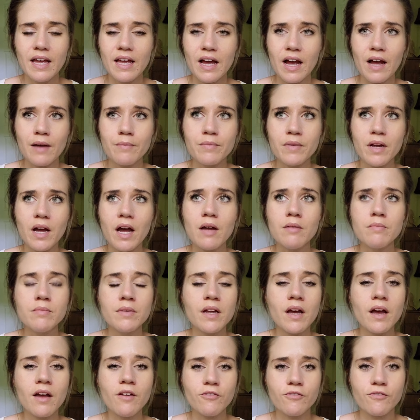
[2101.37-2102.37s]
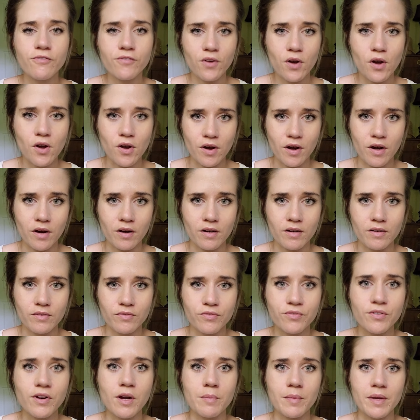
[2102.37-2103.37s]
I'm not far
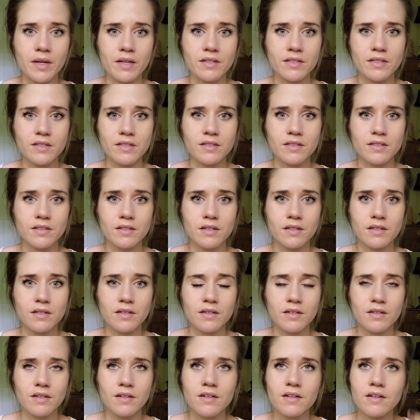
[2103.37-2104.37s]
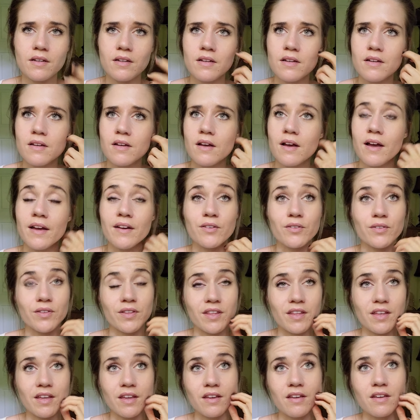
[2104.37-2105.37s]
from it. I don't
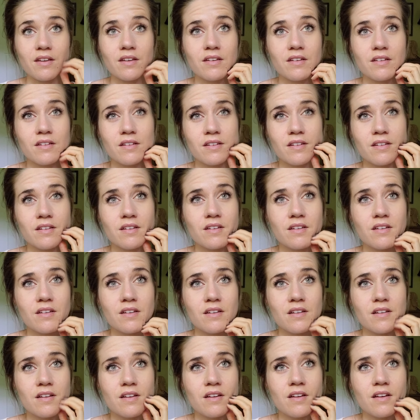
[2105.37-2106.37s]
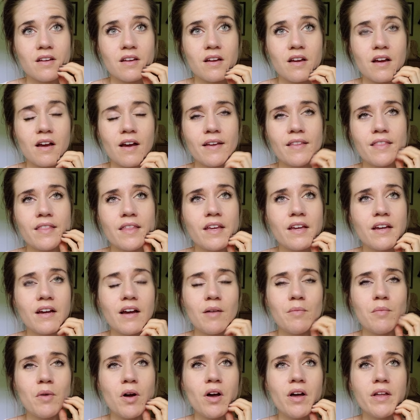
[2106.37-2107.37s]
think. I think
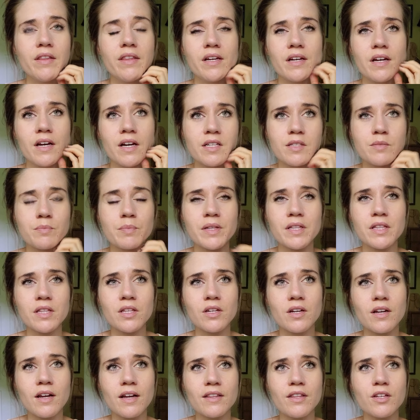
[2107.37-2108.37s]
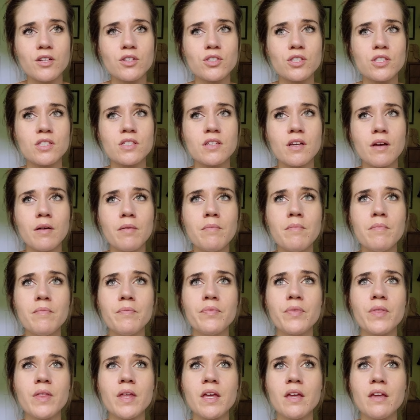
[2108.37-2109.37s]
I'm on the cusp, but there's
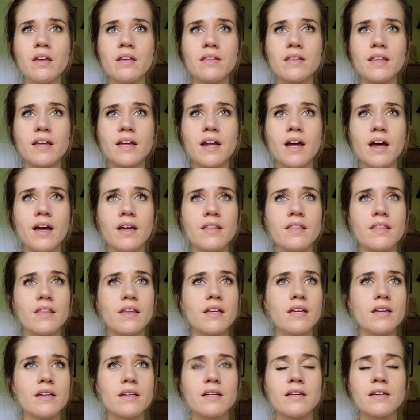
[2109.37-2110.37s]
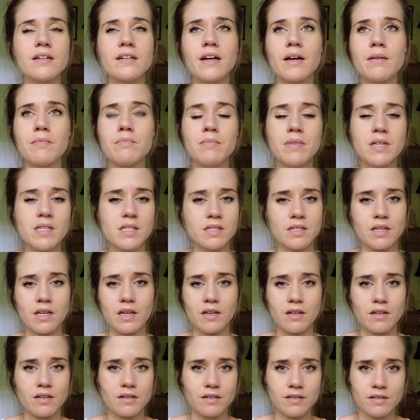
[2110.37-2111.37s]
something that I think I'm missing.